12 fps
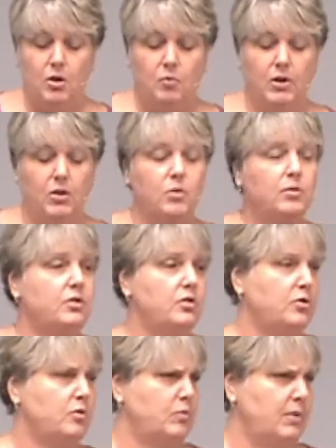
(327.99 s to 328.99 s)
where
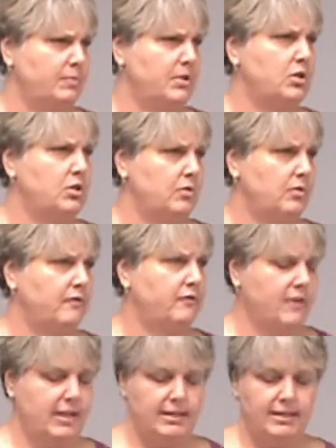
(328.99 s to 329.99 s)
horses are whipped into a
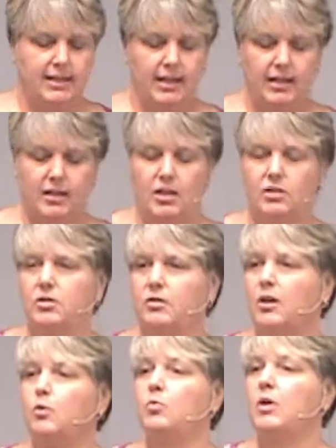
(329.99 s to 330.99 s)
frenzy so
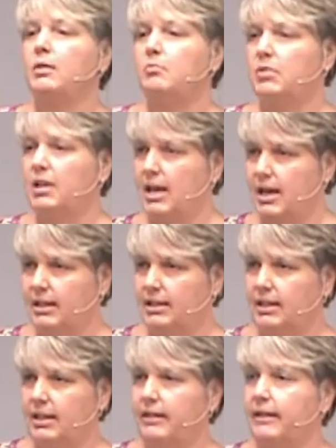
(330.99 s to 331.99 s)
they'll run
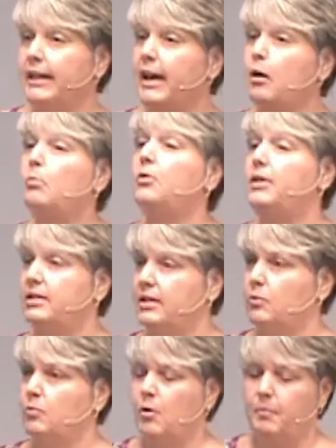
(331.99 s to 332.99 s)
blindly and the cowboys
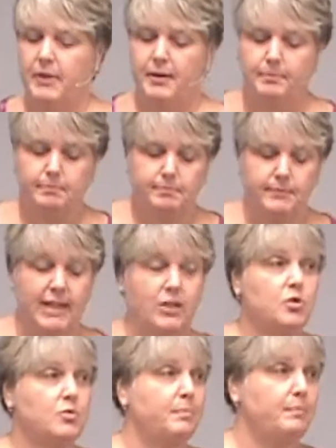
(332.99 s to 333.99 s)
can rope them and
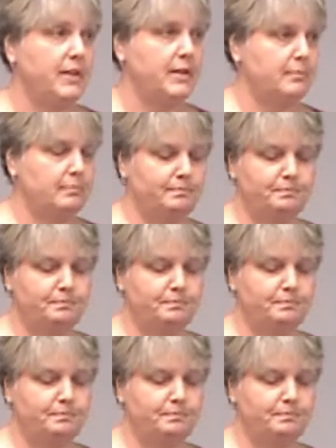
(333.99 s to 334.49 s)
trip them.